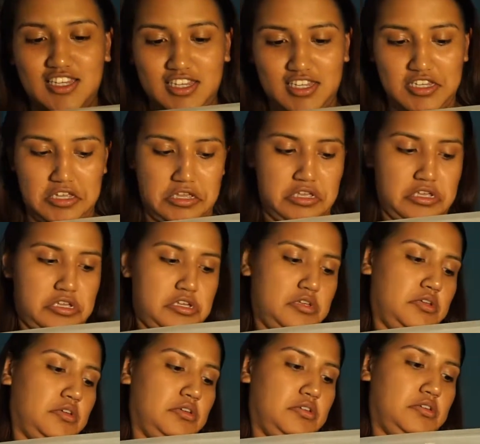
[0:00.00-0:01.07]

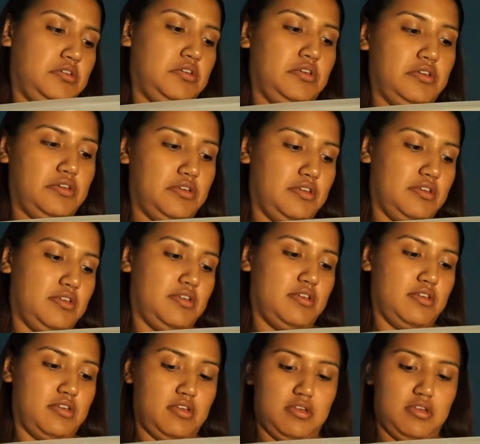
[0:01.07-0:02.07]
Nobody speaks.